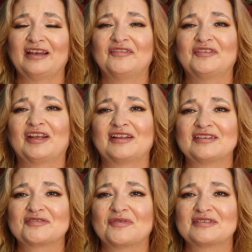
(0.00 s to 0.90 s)
If none of
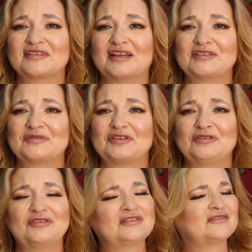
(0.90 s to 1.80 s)
this resonates with
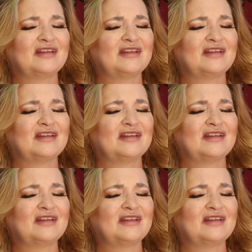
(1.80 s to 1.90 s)
you, just